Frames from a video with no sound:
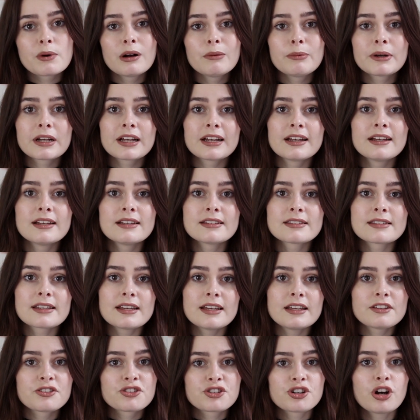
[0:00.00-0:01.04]
well because
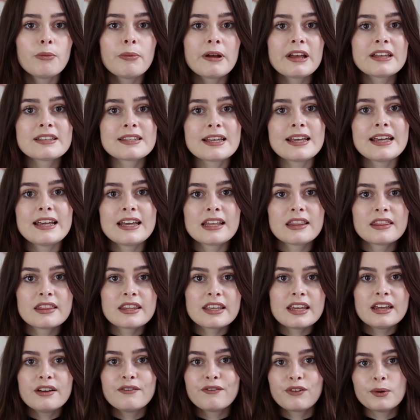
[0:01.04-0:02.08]
his job is in
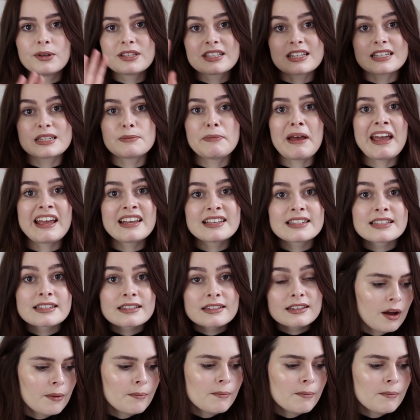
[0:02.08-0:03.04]
the influencer space.